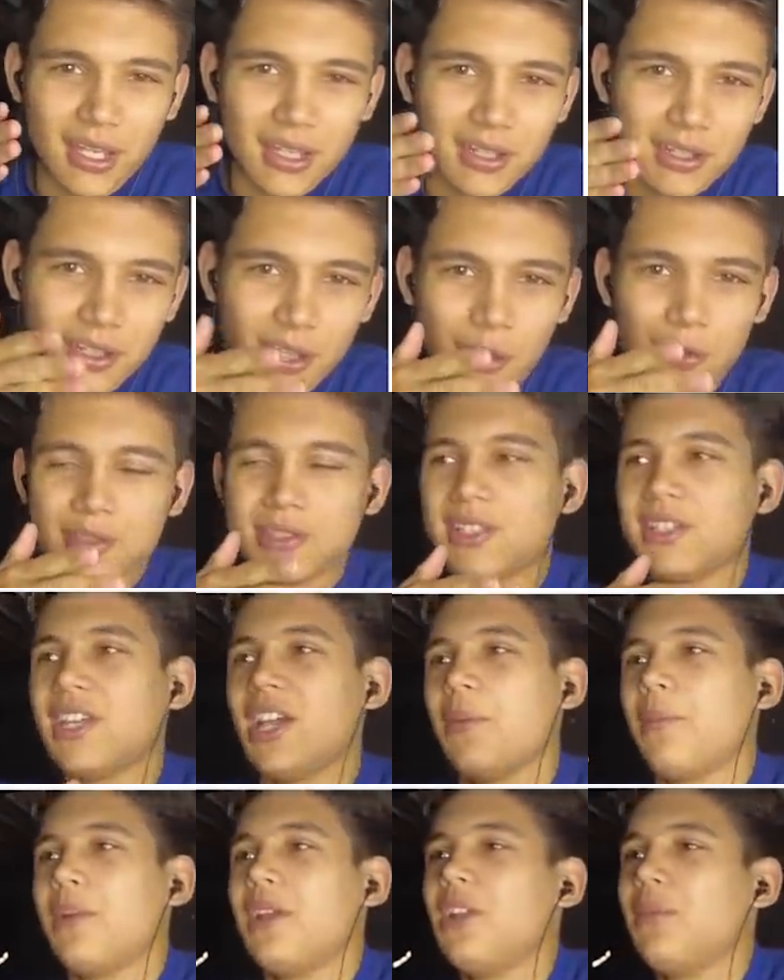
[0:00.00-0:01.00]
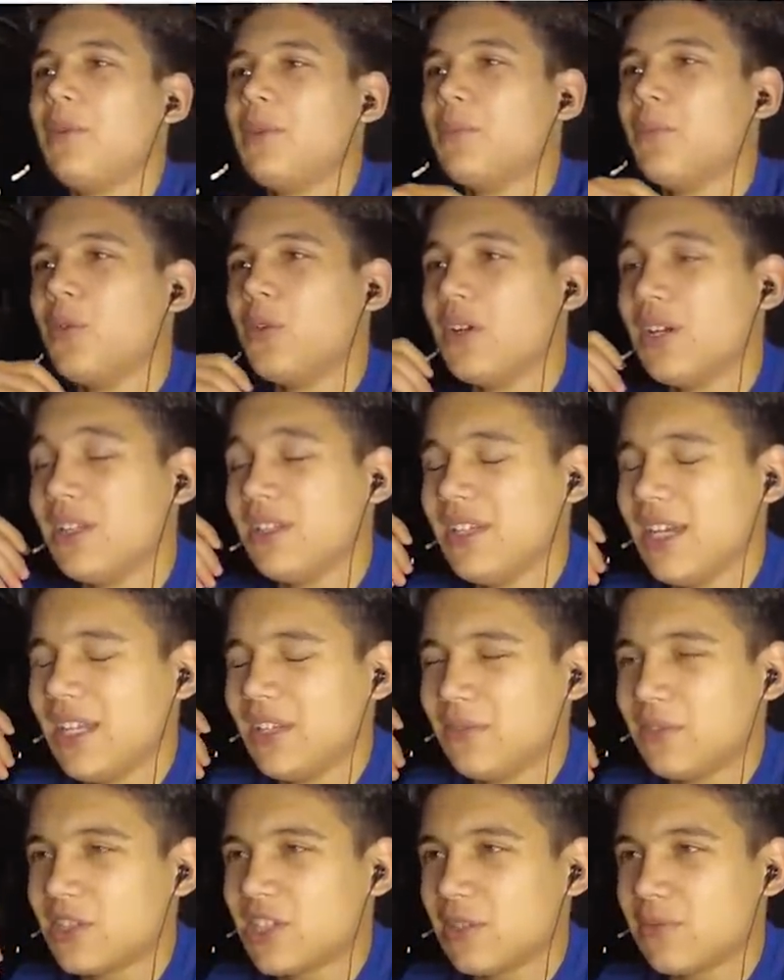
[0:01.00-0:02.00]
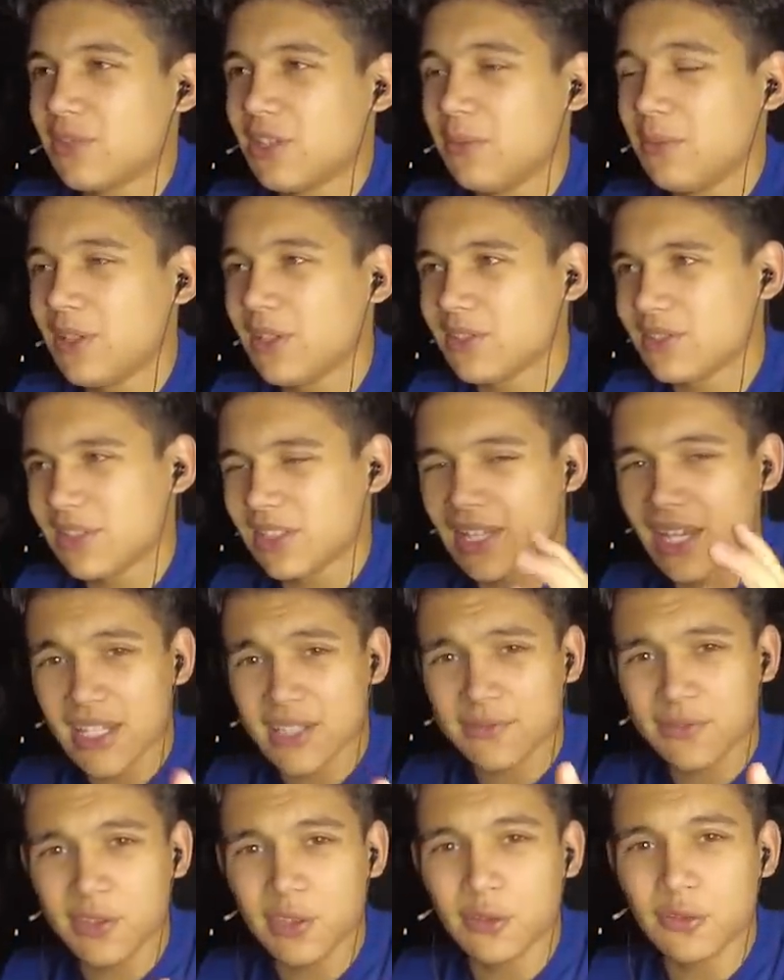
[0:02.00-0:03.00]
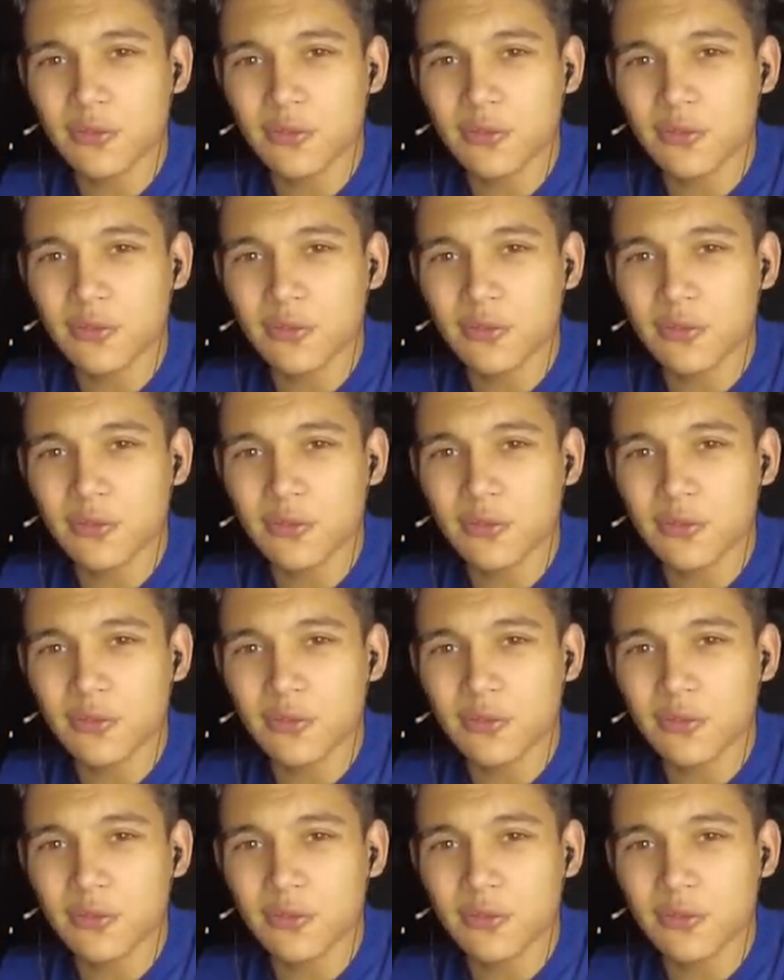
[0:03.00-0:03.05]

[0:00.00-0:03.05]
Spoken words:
close the gap a little bit more in the end of the slipstream, because the last few